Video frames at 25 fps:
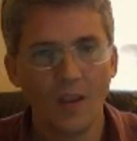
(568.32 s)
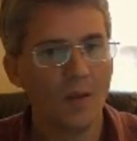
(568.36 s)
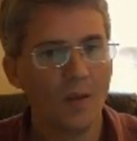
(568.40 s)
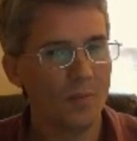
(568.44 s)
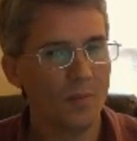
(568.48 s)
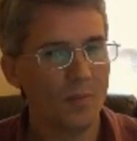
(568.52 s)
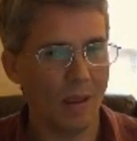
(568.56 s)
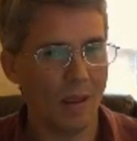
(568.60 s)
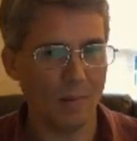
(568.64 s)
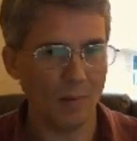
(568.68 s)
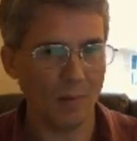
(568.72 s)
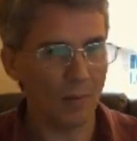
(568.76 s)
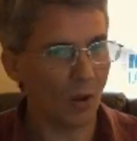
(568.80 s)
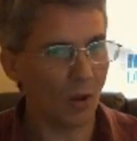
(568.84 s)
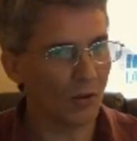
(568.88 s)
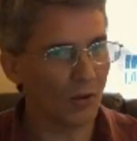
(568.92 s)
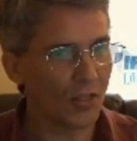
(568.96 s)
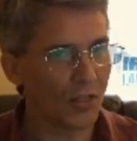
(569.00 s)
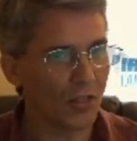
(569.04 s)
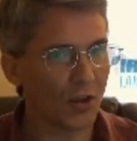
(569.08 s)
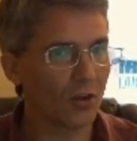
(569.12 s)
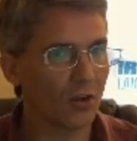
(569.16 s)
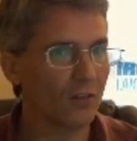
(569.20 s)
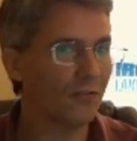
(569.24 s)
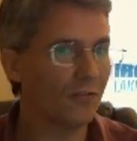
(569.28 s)
Maybe build the
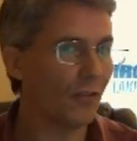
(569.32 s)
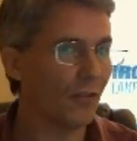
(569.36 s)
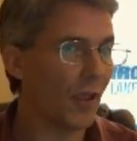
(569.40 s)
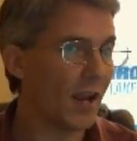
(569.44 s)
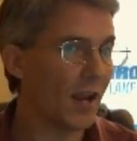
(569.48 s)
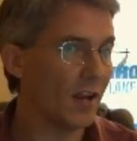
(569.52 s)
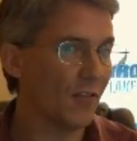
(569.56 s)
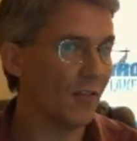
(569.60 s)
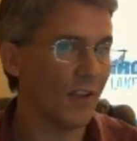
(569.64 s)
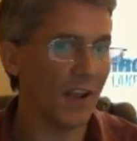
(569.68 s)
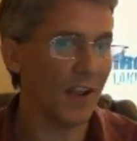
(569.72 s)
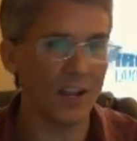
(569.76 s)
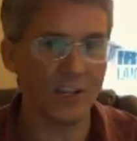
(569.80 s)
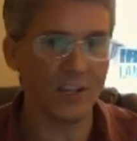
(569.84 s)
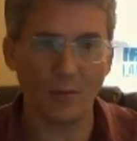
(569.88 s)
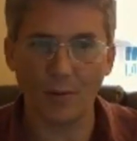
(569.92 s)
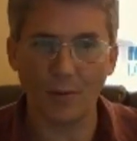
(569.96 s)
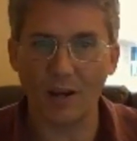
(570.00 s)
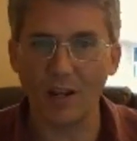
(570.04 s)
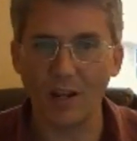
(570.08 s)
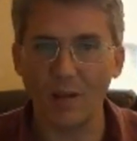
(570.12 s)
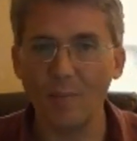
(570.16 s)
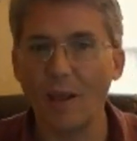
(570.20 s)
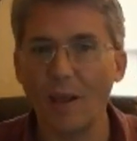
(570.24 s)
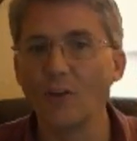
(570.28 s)
third fleet if he ends up
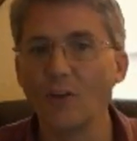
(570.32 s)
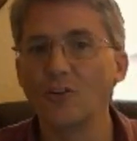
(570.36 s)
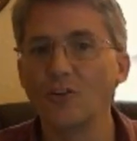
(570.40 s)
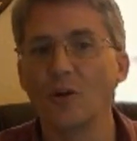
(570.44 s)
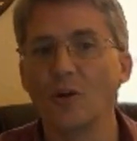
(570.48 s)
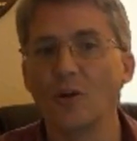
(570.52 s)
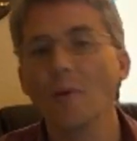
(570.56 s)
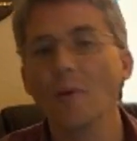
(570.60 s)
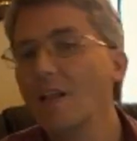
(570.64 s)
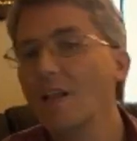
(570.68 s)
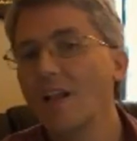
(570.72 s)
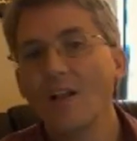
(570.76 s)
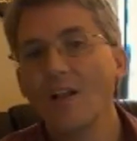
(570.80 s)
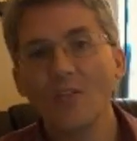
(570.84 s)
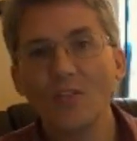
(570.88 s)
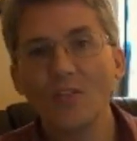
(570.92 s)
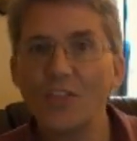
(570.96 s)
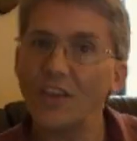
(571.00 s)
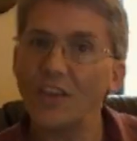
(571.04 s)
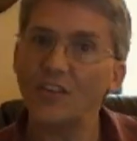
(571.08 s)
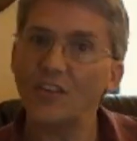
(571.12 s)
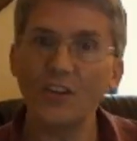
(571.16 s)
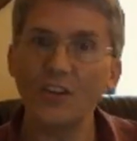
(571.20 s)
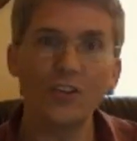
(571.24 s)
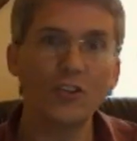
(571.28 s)
getting Belgium.
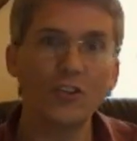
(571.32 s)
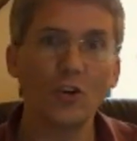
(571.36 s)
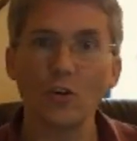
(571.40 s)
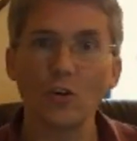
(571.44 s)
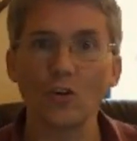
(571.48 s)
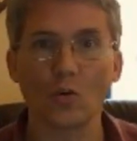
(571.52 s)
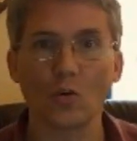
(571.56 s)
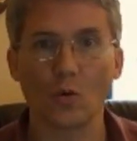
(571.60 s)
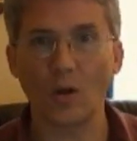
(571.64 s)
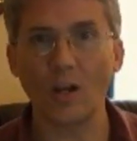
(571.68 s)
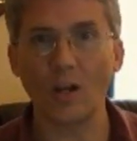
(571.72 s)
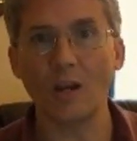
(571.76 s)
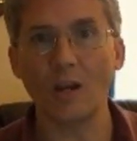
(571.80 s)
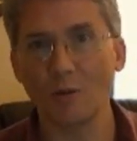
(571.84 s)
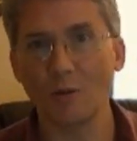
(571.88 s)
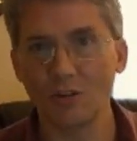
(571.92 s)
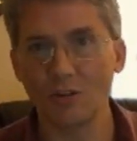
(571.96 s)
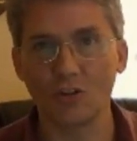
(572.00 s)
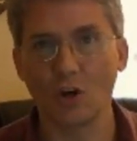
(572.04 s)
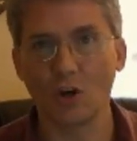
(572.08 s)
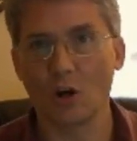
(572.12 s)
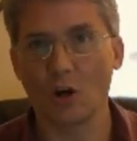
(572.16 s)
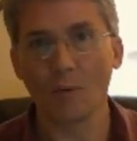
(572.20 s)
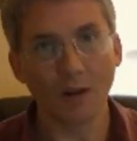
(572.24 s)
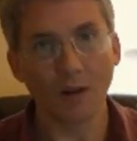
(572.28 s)
This is your dream as
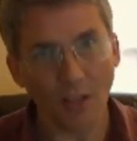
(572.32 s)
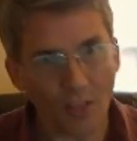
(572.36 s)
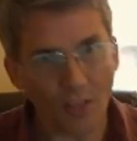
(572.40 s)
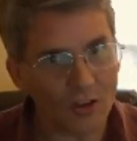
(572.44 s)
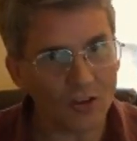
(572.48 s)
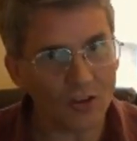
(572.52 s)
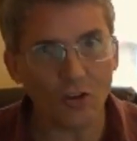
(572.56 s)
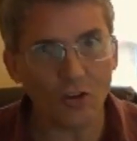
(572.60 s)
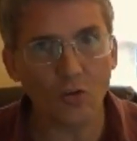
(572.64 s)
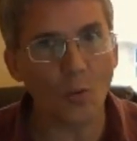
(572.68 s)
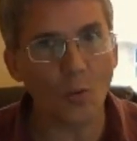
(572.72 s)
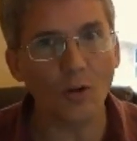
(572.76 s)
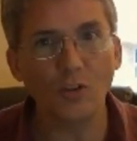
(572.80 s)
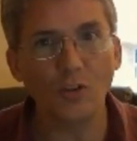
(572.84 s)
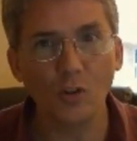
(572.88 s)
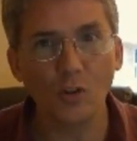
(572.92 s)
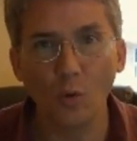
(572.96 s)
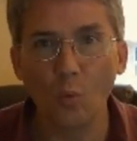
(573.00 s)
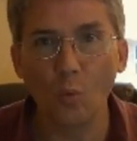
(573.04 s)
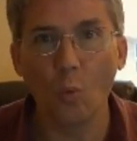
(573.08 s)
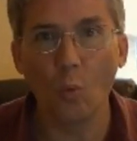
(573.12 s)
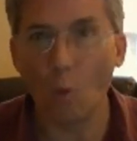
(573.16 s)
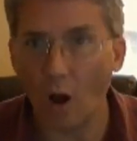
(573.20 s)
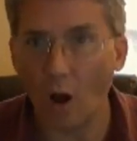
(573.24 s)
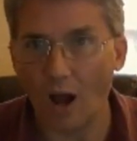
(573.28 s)
Germany. This is what you
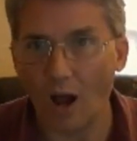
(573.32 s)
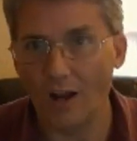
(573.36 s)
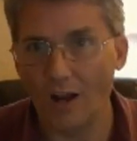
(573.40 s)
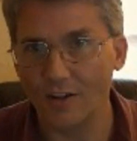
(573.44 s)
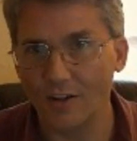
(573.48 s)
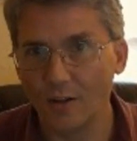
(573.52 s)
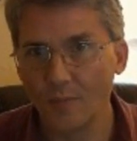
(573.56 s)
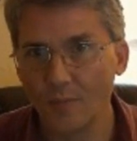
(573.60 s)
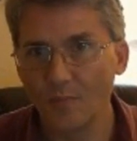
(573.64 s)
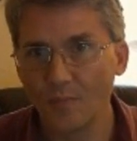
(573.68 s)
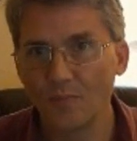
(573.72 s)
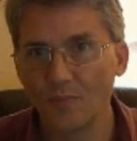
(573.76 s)
want.